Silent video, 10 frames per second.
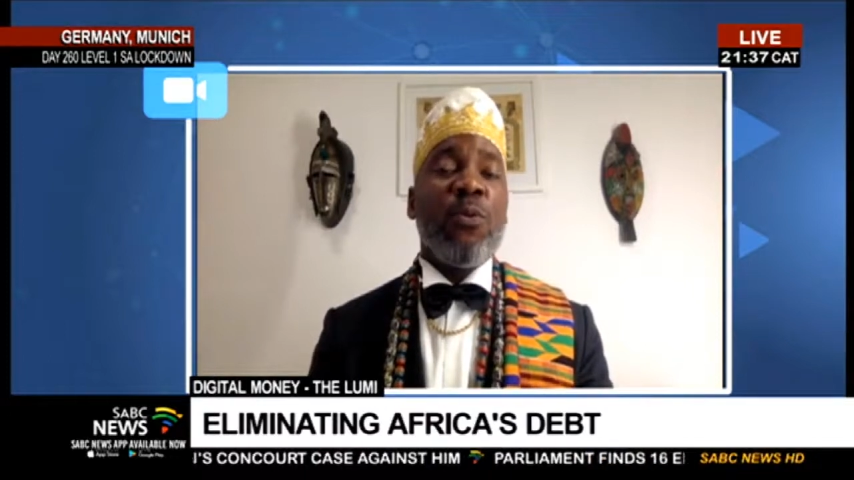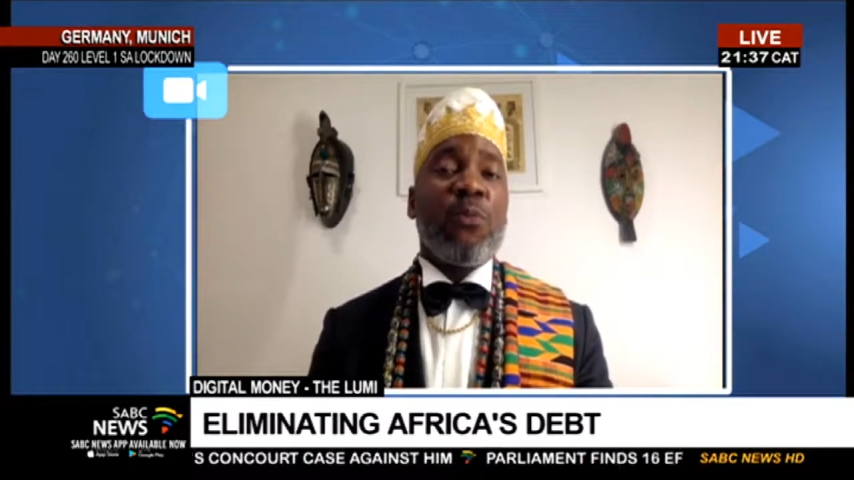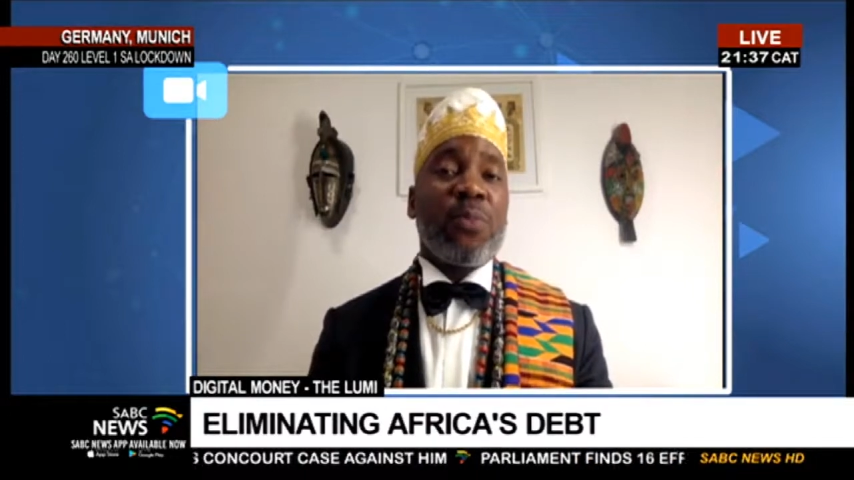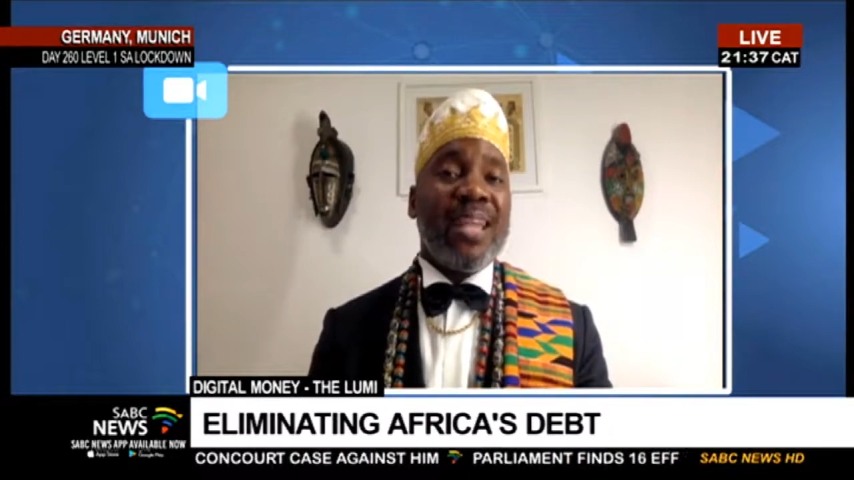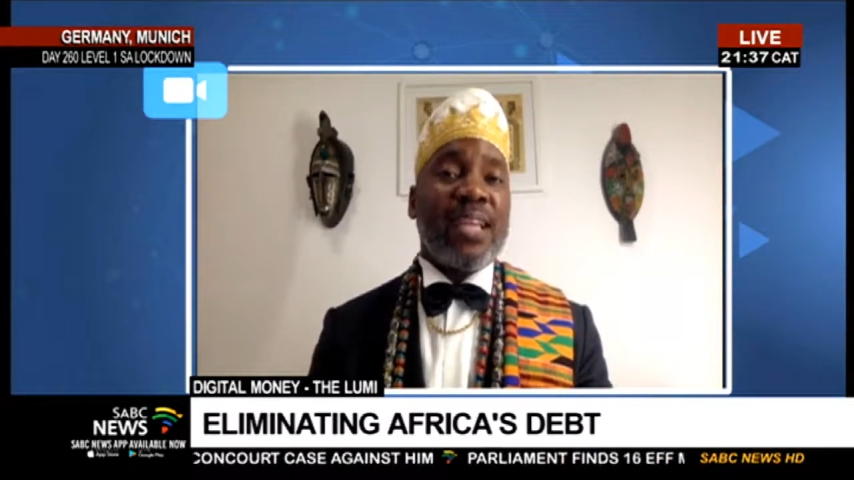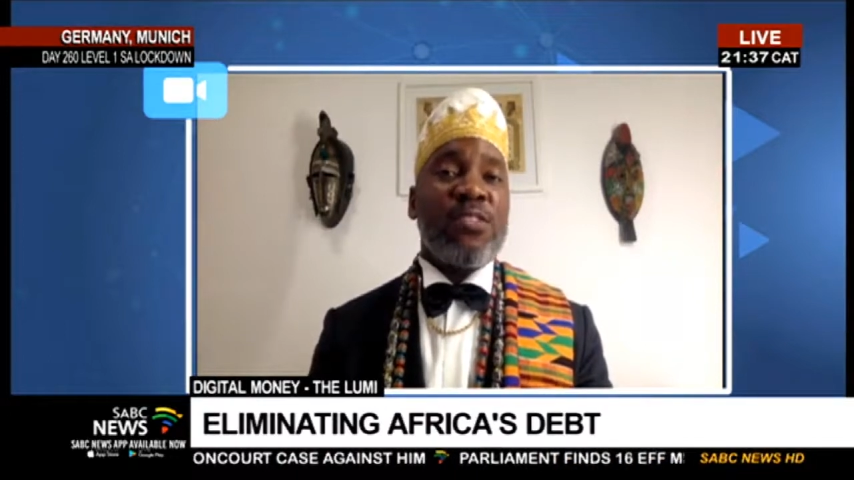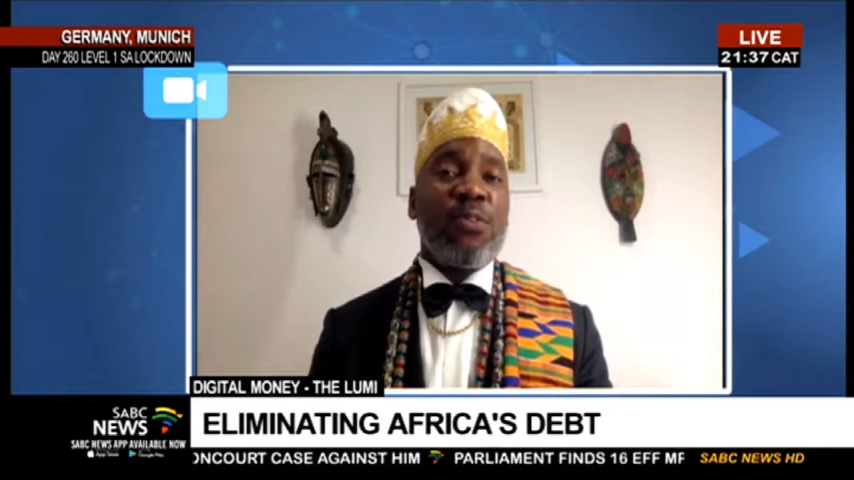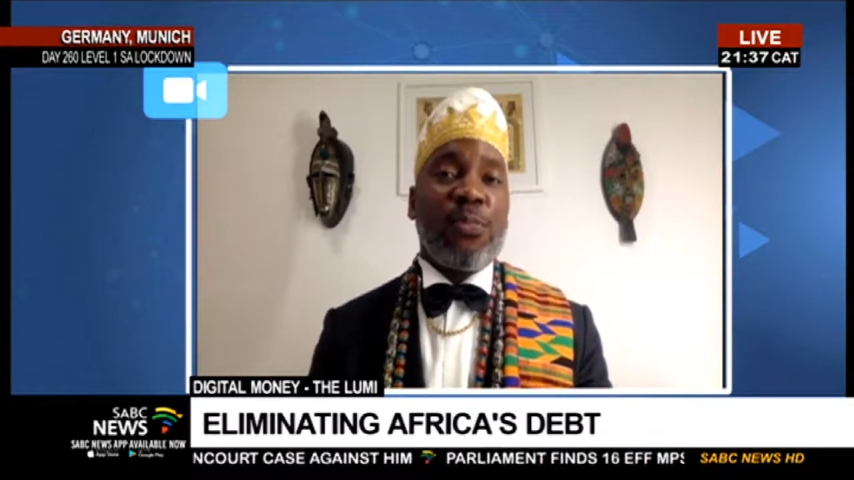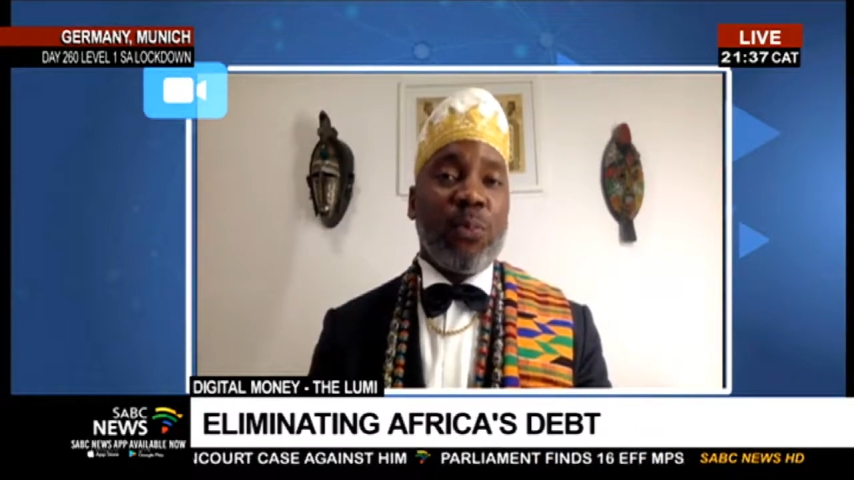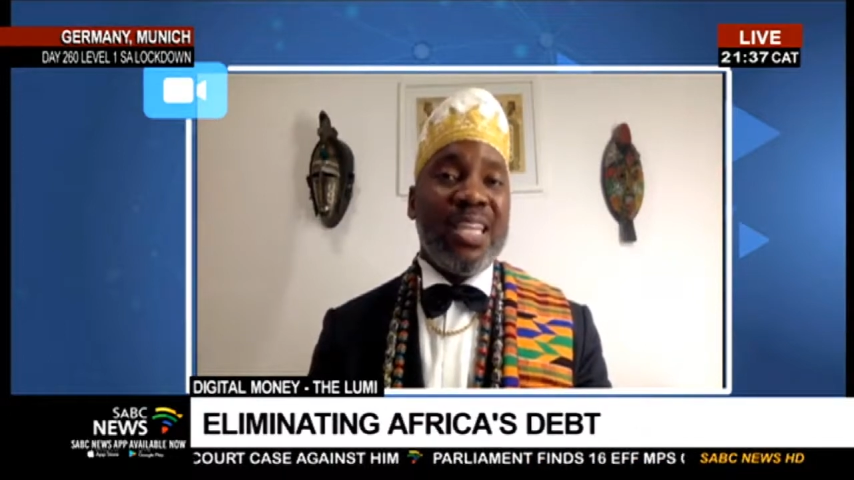for the
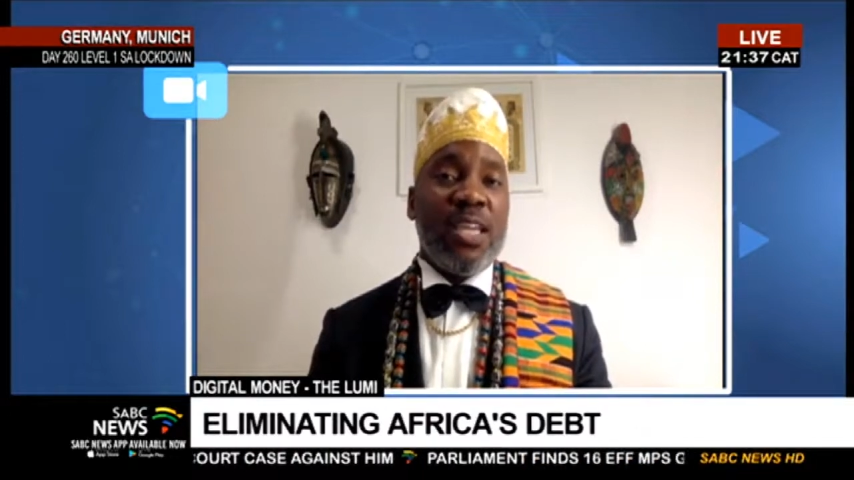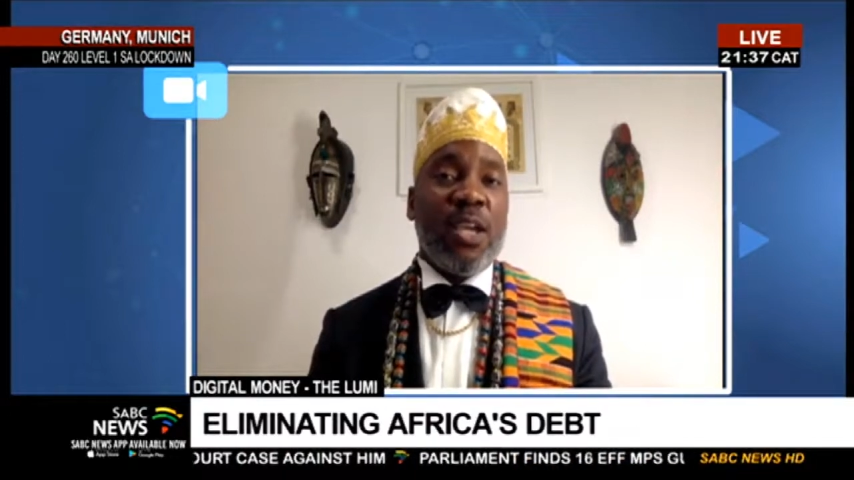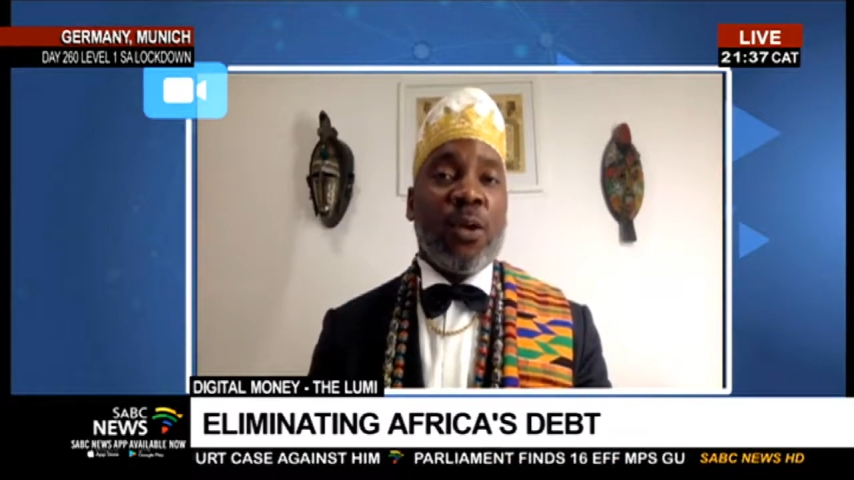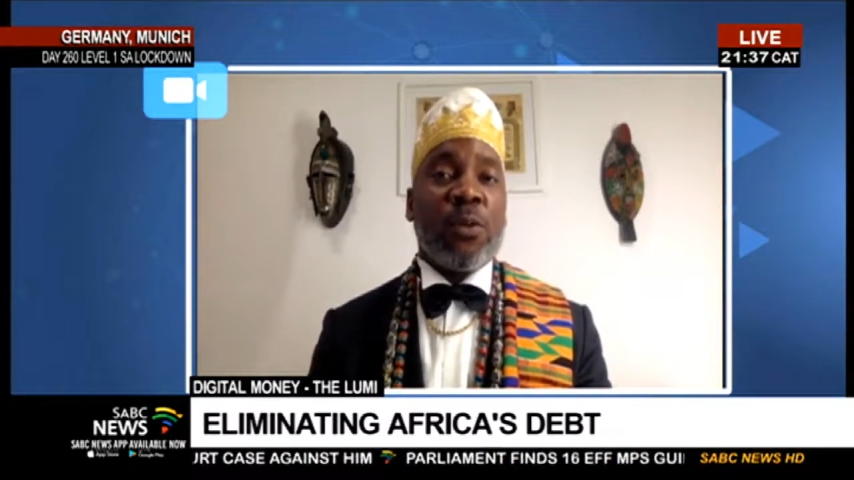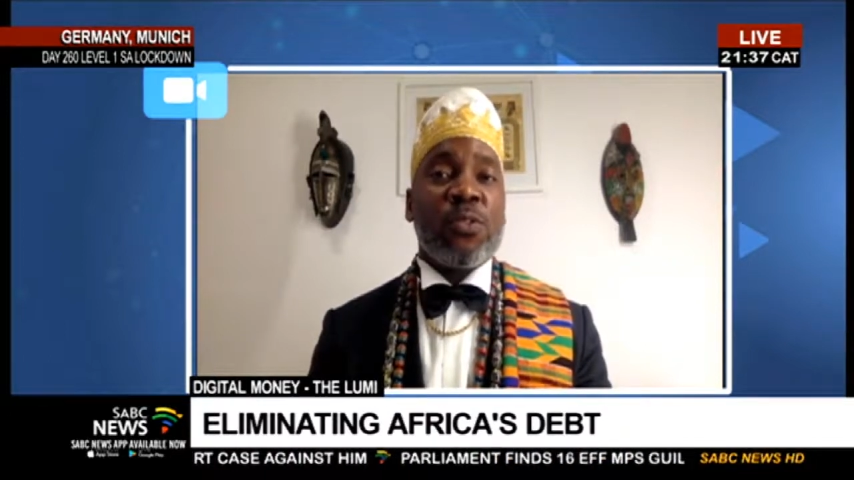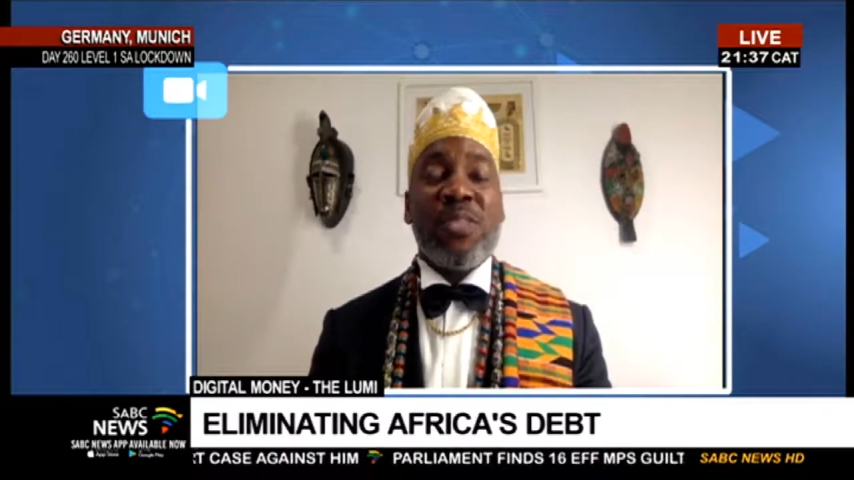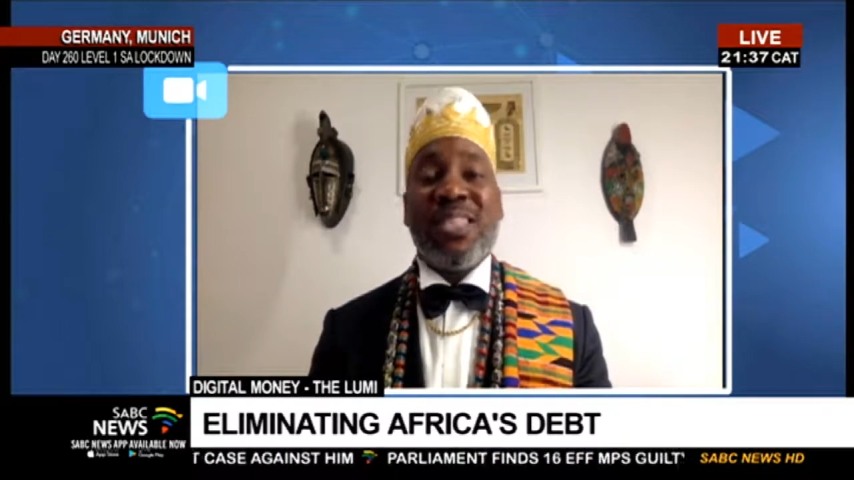next 3 years,